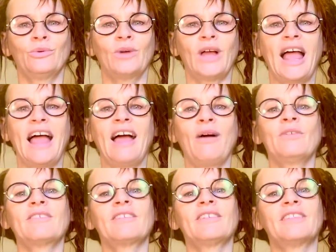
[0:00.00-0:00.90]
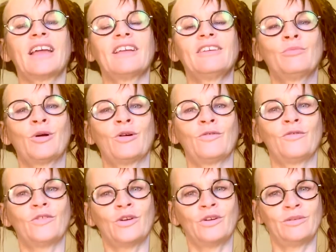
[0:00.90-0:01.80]
how is it that you
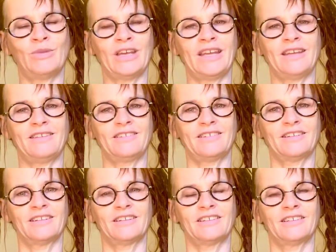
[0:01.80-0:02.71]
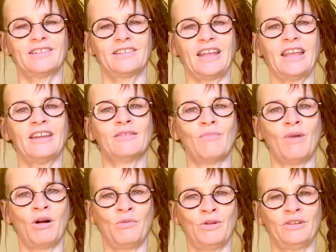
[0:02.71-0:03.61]
prefer to be in a
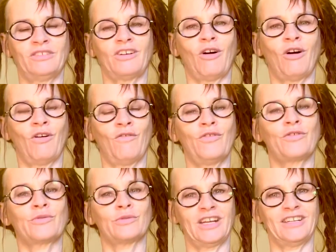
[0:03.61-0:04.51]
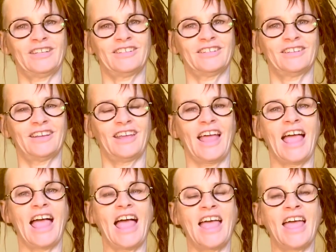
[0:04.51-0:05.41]
moment of threat?
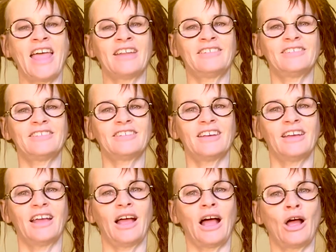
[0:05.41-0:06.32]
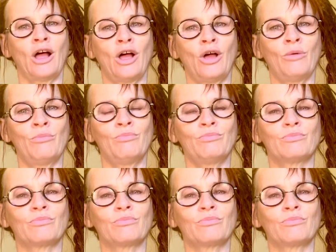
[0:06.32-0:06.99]
And, how